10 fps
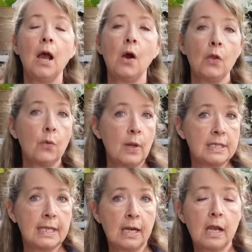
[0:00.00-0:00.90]
or the
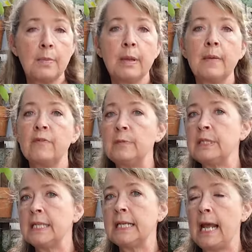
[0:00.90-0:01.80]
ones that are coming up from
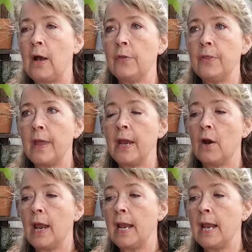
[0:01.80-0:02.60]
seed out there.